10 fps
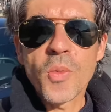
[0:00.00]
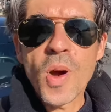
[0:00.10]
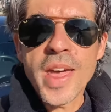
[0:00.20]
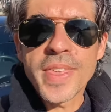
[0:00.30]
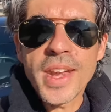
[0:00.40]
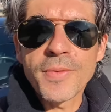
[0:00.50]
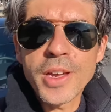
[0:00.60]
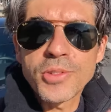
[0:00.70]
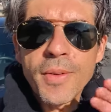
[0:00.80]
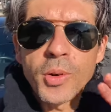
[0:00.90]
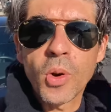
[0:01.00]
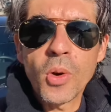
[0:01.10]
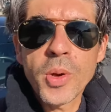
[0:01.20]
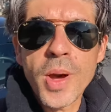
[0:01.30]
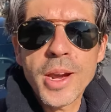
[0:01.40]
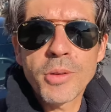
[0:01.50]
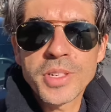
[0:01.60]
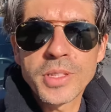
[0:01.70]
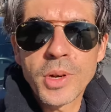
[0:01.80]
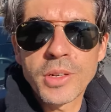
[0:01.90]
why then have I traveled all the way
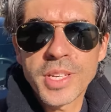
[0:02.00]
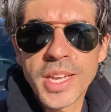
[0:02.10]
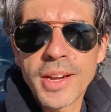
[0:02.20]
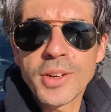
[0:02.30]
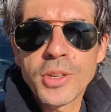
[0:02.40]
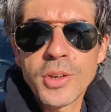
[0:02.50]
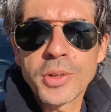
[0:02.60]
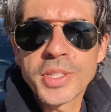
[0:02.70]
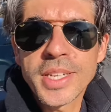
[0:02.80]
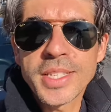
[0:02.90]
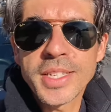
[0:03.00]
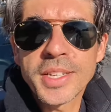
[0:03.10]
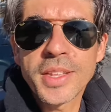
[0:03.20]
across the world to here in New York City, to